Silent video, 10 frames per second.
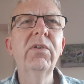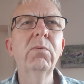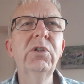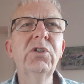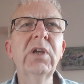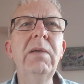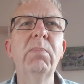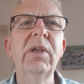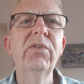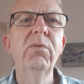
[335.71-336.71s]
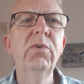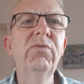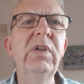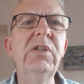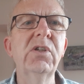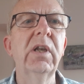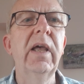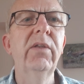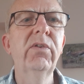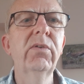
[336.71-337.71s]
it was shapeless, it was
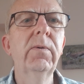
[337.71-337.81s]
featureless.